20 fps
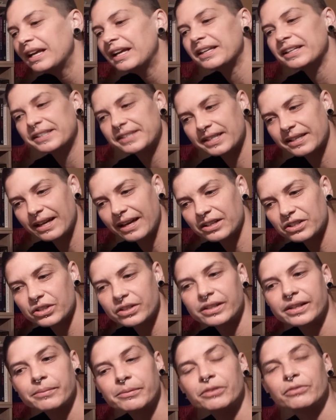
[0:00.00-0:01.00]
it's actually
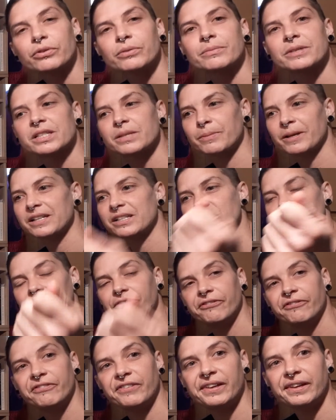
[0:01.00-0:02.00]
coming from a space of
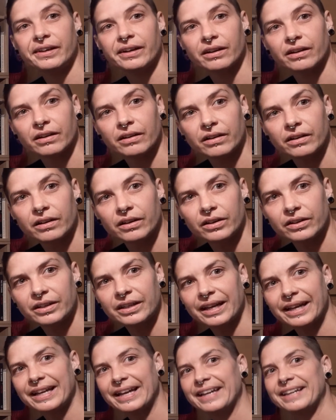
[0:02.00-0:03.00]
fear,
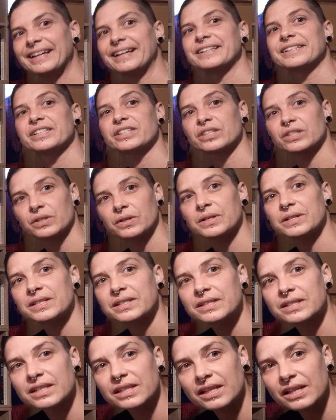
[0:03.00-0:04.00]
okay, and
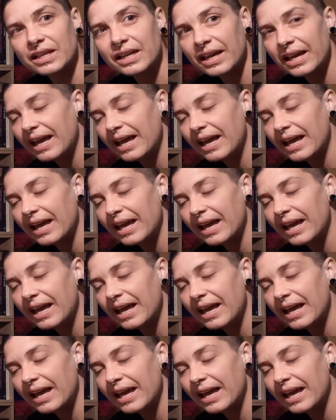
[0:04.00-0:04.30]
uncertainty.